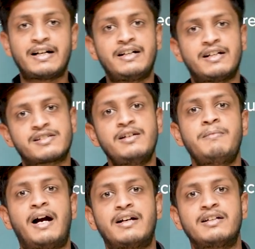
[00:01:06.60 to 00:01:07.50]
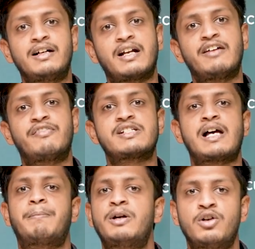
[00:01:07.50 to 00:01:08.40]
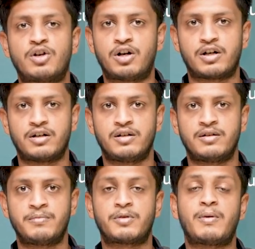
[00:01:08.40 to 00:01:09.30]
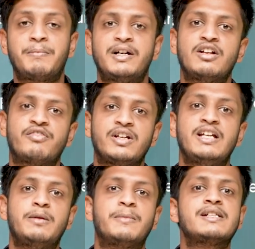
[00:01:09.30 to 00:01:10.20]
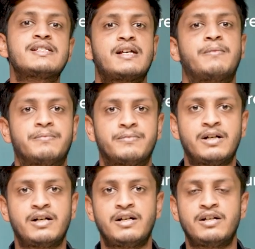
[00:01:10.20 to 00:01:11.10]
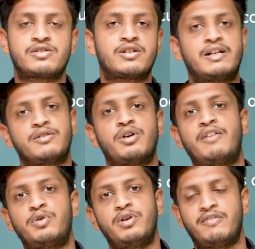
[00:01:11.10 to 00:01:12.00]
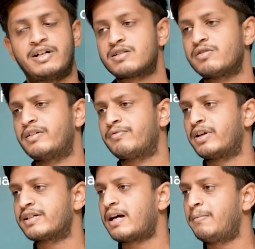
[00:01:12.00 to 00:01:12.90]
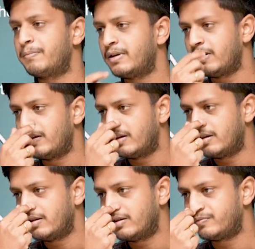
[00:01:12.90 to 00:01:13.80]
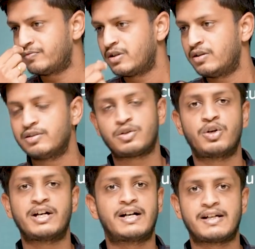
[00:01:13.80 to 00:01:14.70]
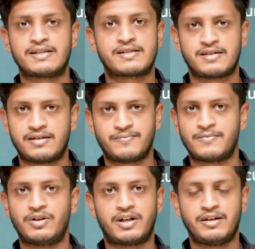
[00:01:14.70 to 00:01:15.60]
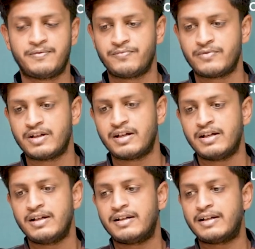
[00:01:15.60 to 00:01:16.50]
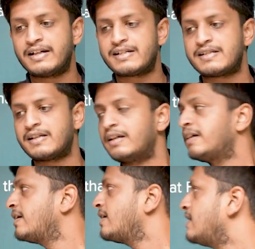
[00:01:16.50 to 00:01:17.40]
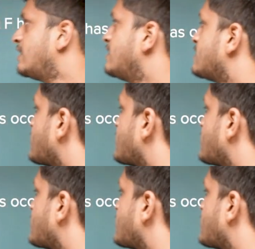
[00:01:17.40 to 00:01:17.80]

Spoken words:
it doesn't matter that F has happened or not. Probability of E remains same. So you have two events. So for example, throwing a dice. Okay. Let's say E is